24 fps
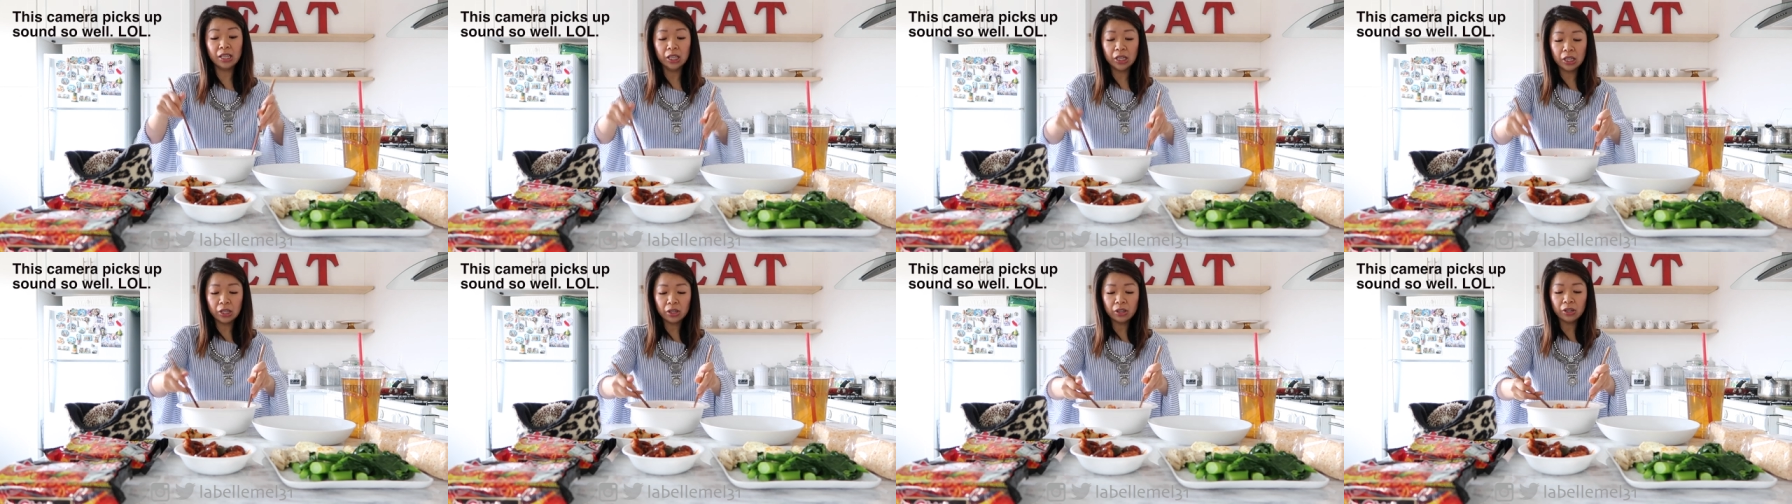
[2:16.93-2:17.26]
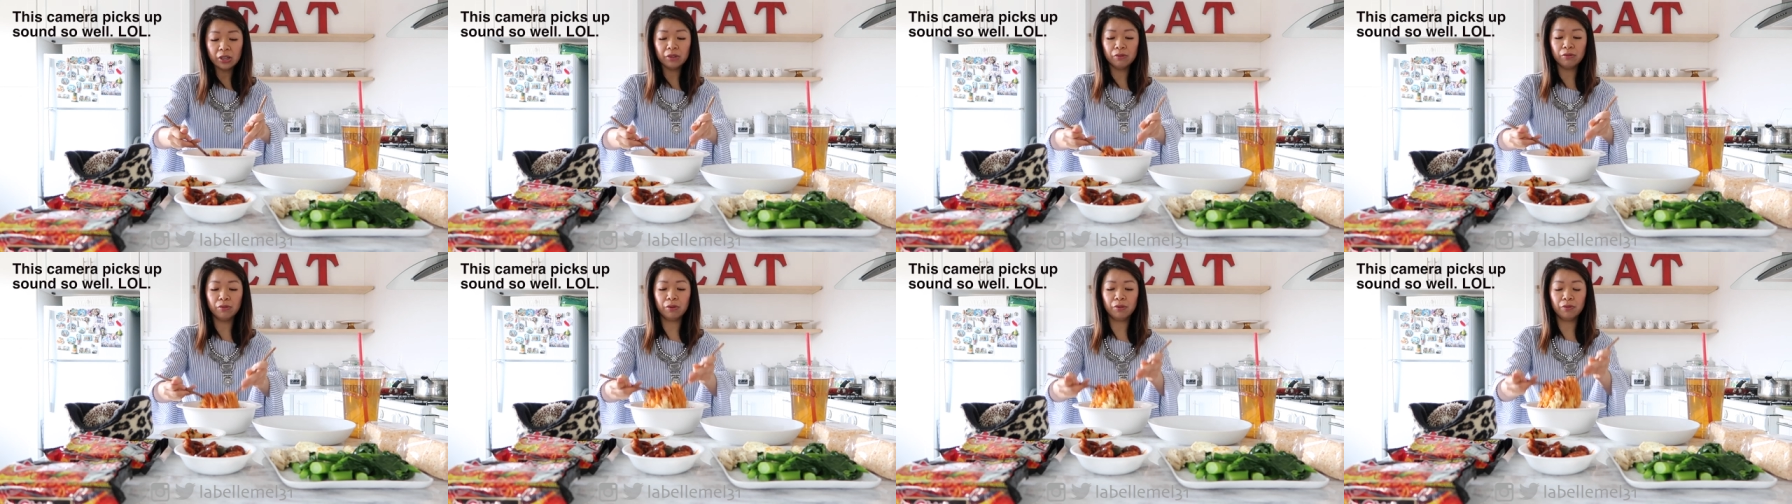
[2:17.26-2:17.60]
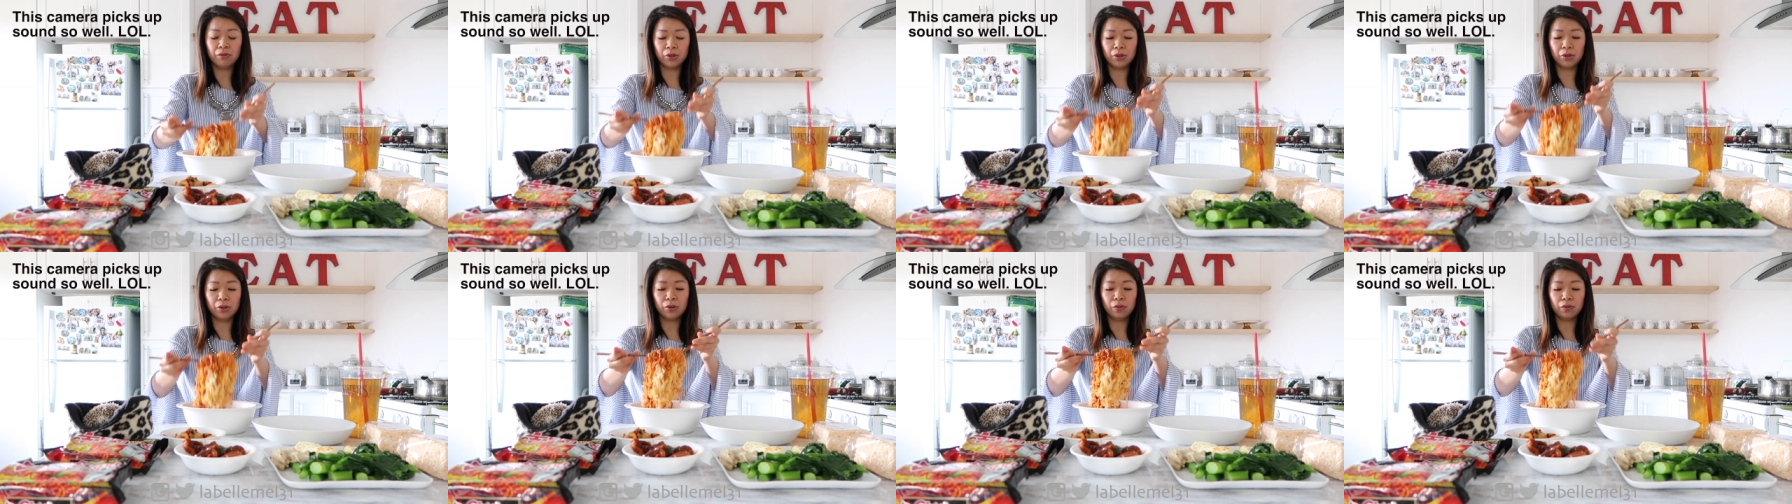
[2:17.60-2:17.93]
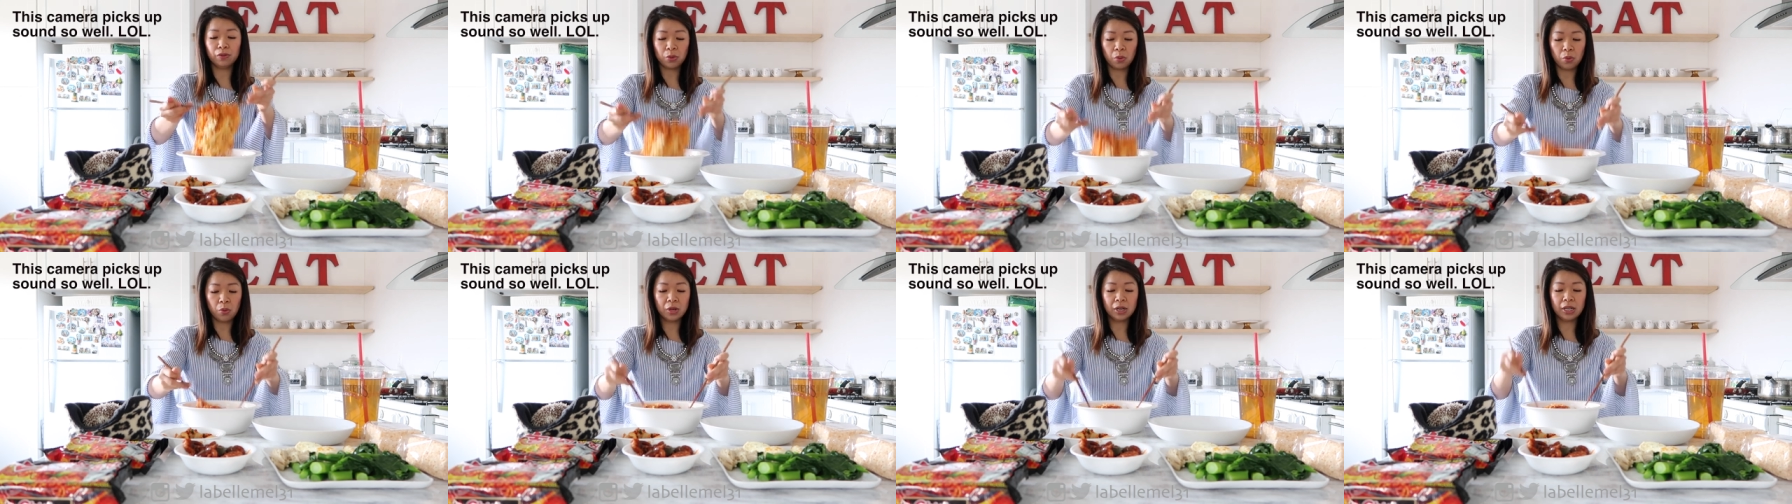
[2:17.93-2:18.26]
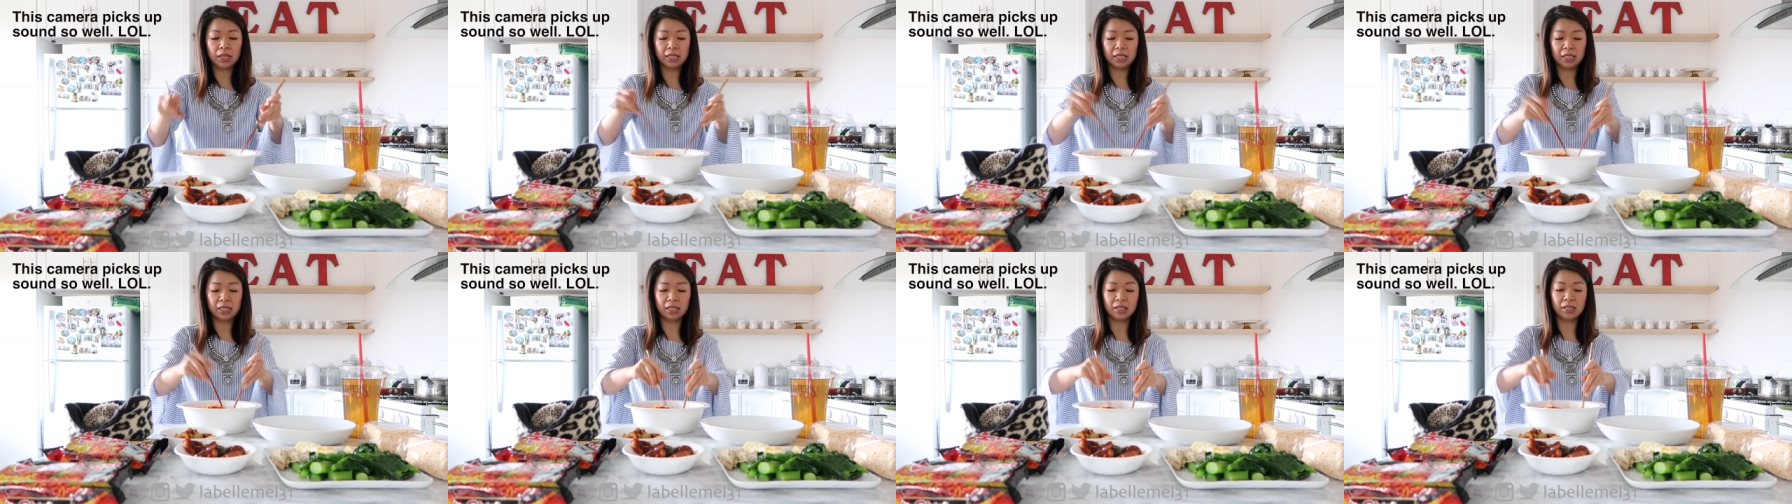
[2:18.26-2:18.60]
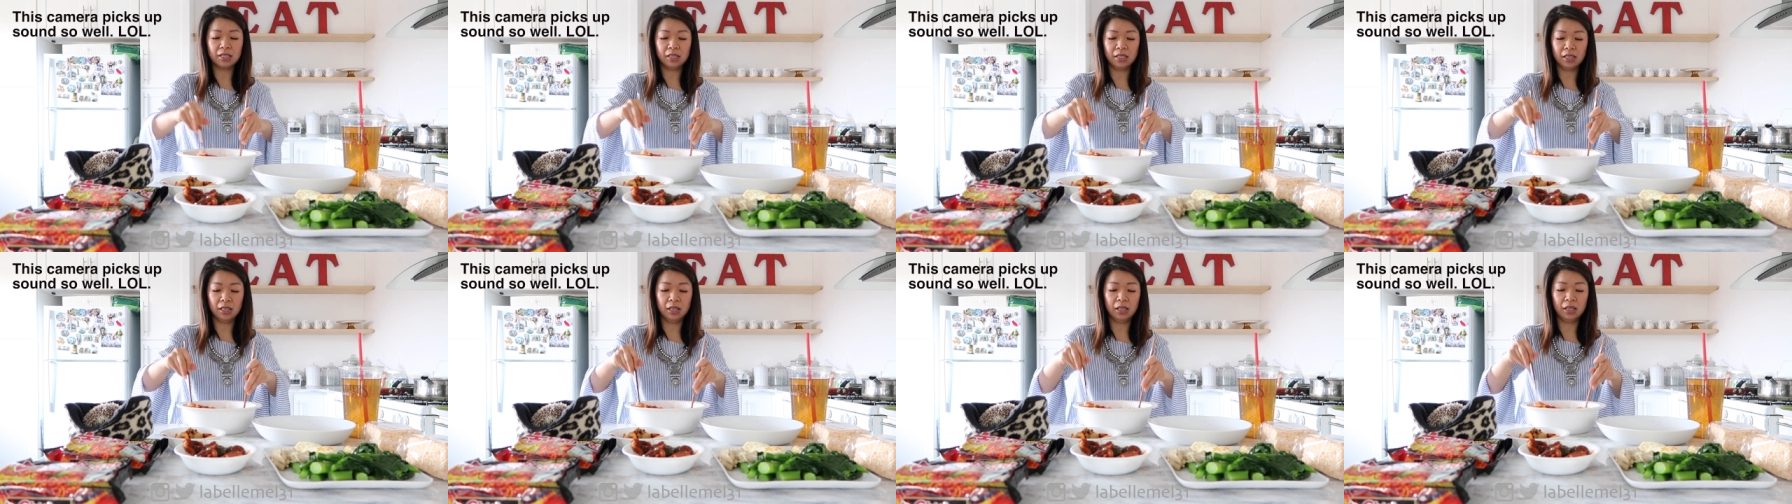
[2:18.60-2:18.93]
year in review of
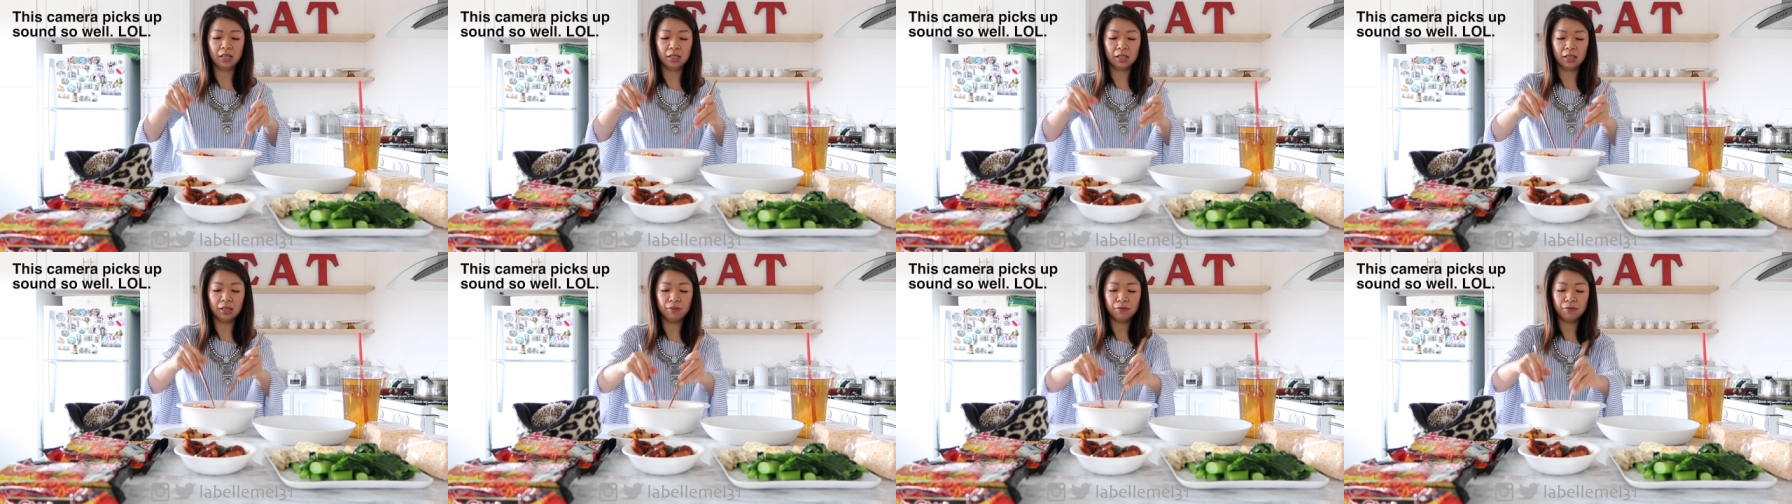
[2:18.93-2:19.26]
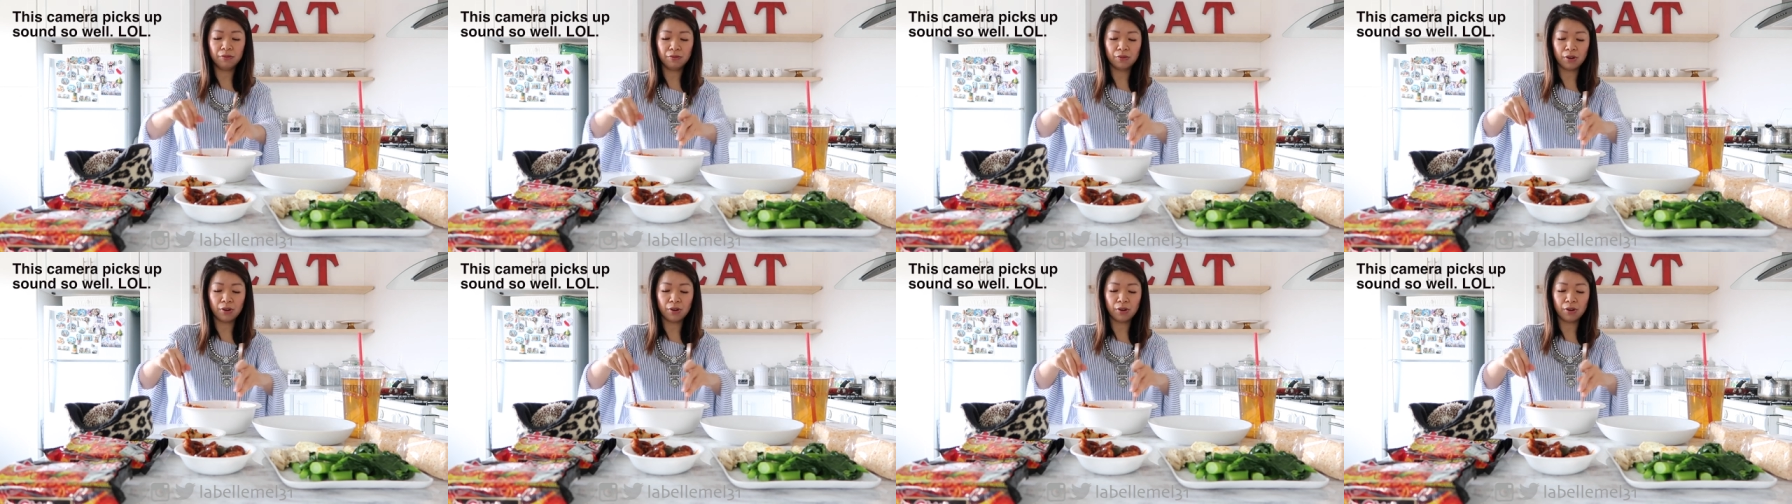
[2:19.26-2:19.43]
2016.